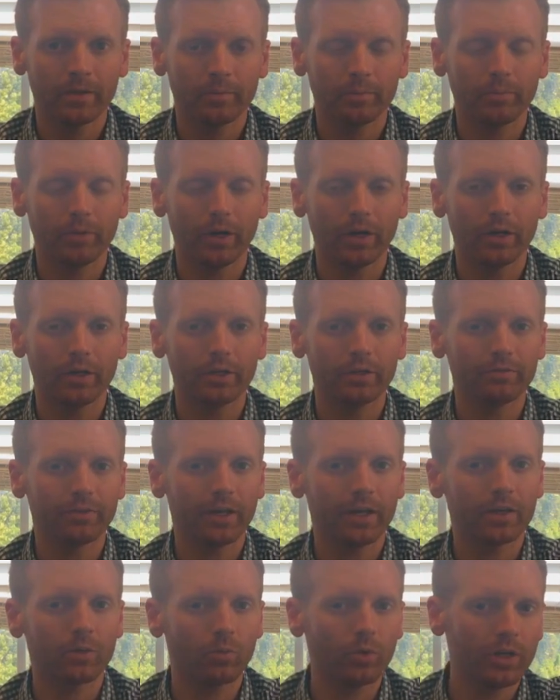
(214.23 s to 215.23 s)
but if
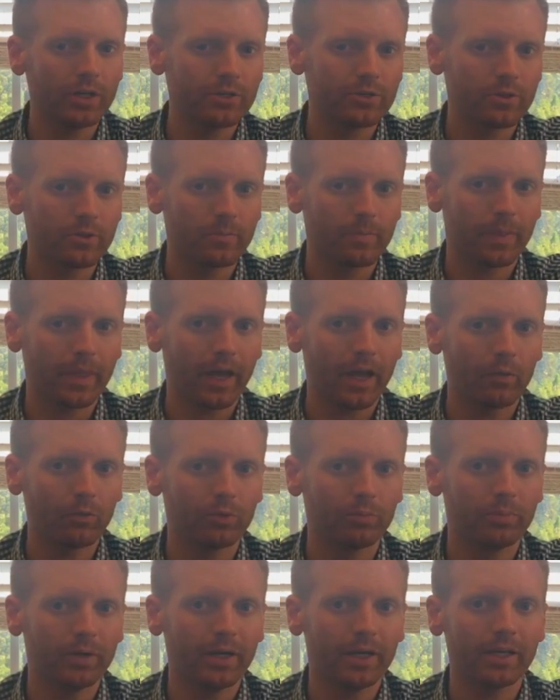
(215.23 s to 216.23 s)
I had a wager, I
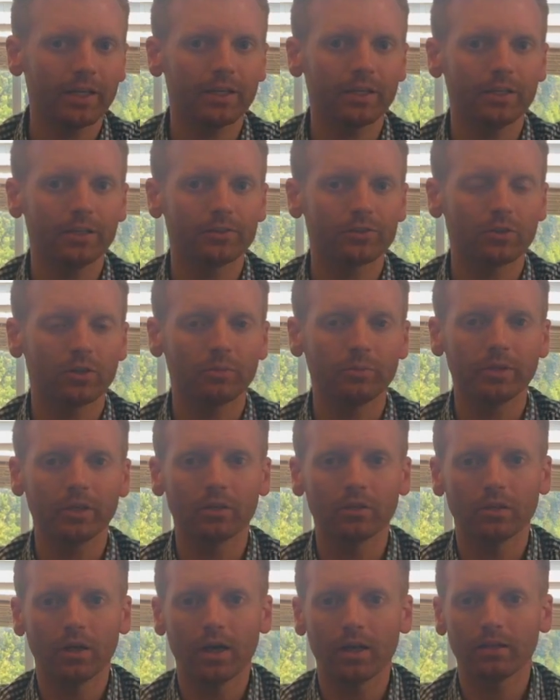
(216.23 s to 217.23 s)
would bet it's going to be a
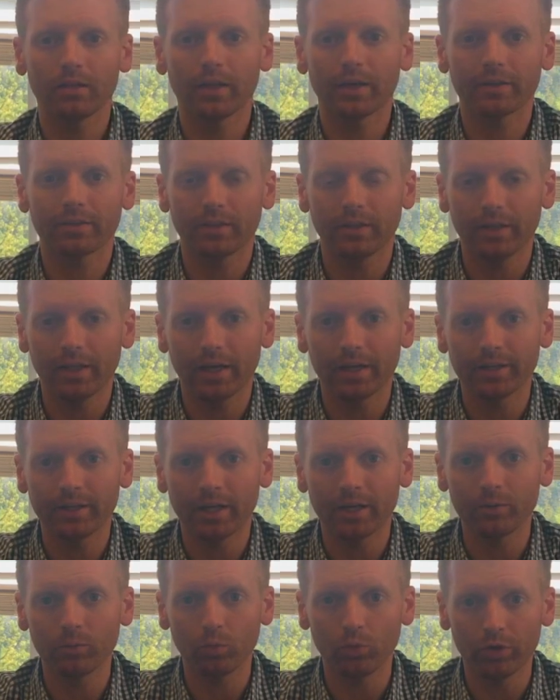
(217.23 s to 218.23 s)
lot like the
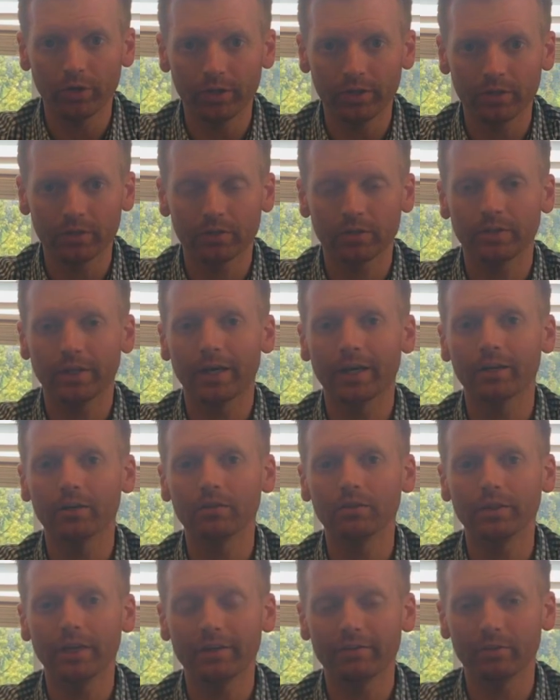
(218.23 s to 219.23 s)
991
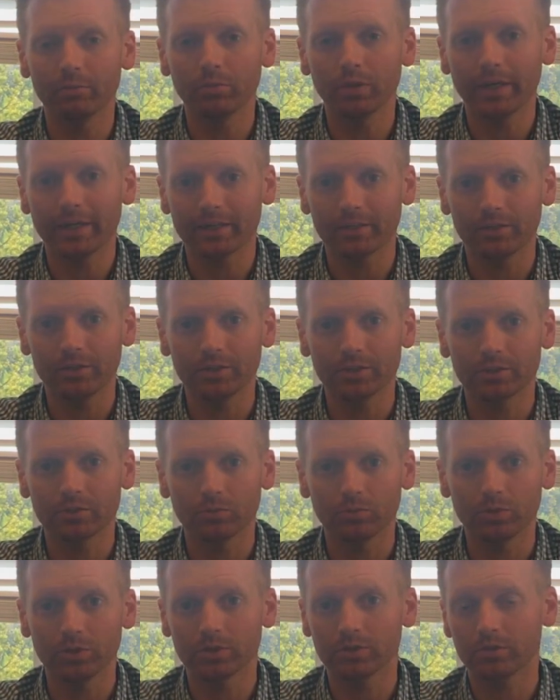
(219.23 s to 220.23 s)
911 Black
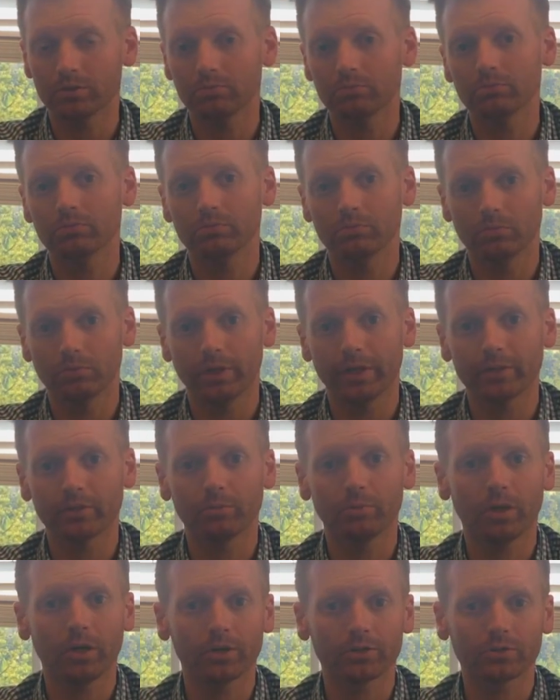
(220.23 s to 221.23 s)
Edition, which, like
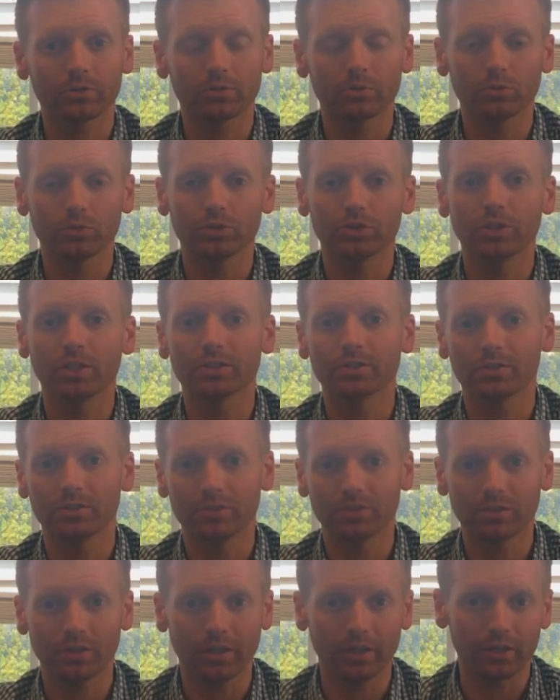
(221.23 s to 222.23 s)
the Boxster, was just an
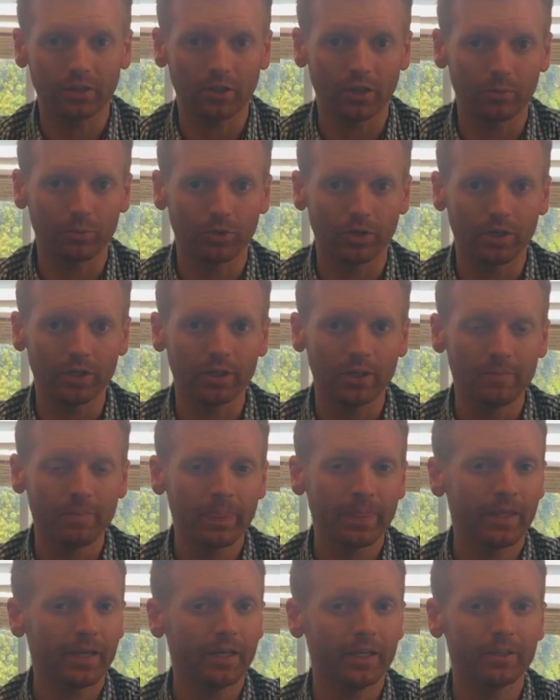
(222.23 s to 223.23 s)
aesthetic upgrade
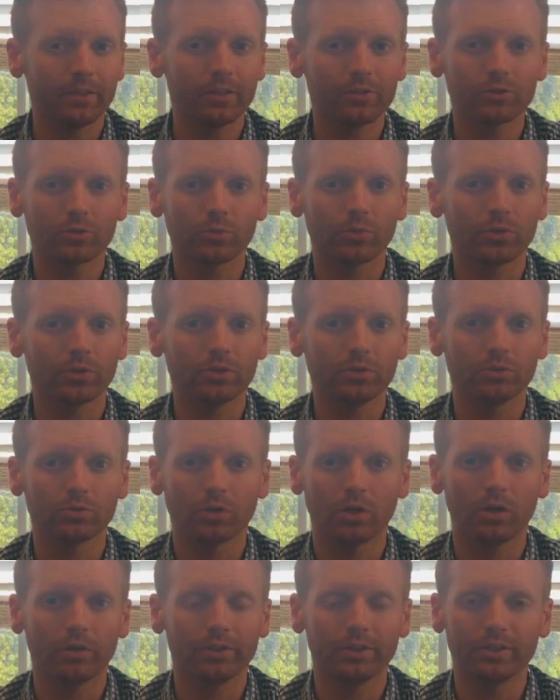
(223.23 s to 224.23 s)
and doesn't really
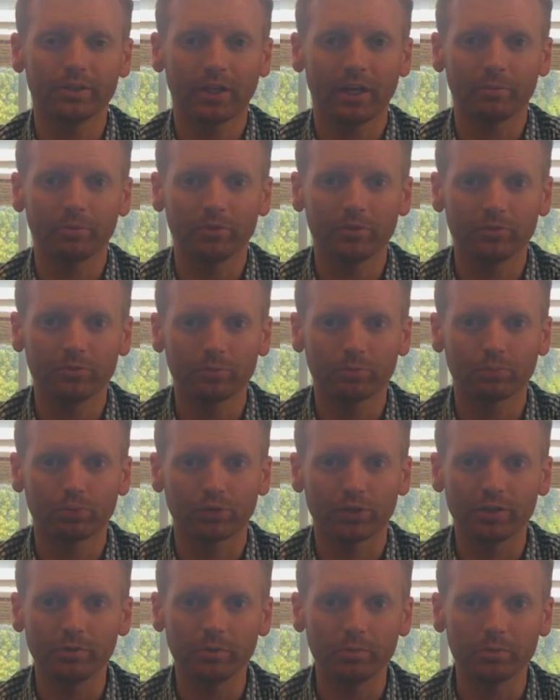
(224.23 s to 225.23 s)
draw any type of
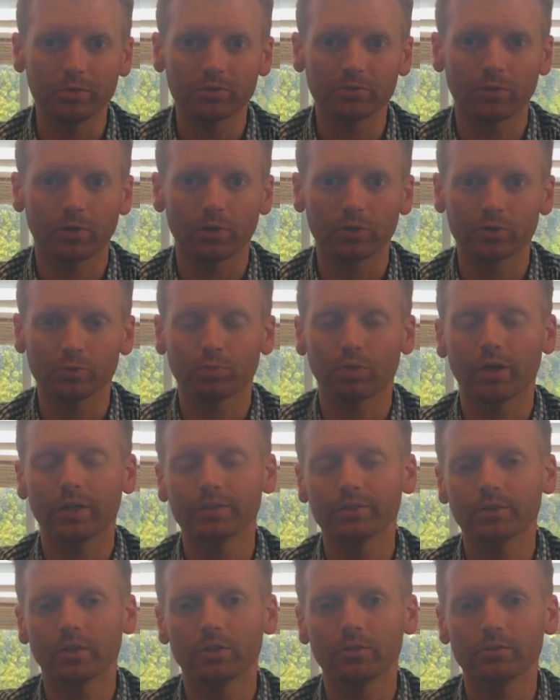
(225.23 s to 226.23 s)
premium as far as
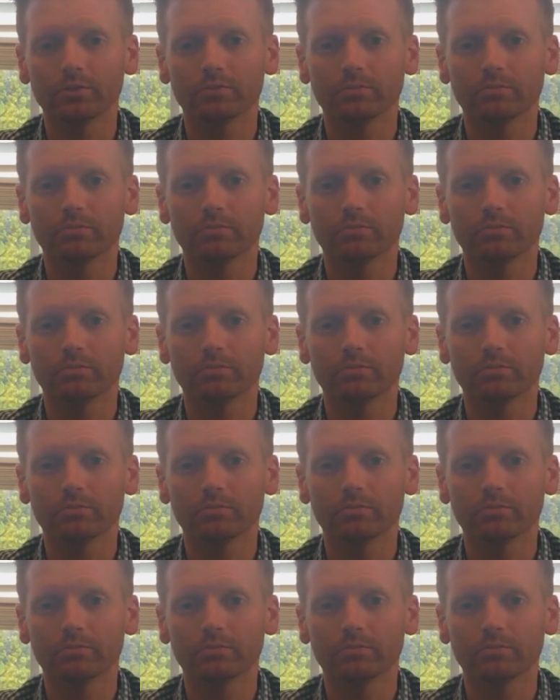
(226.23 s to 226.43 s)
price goes.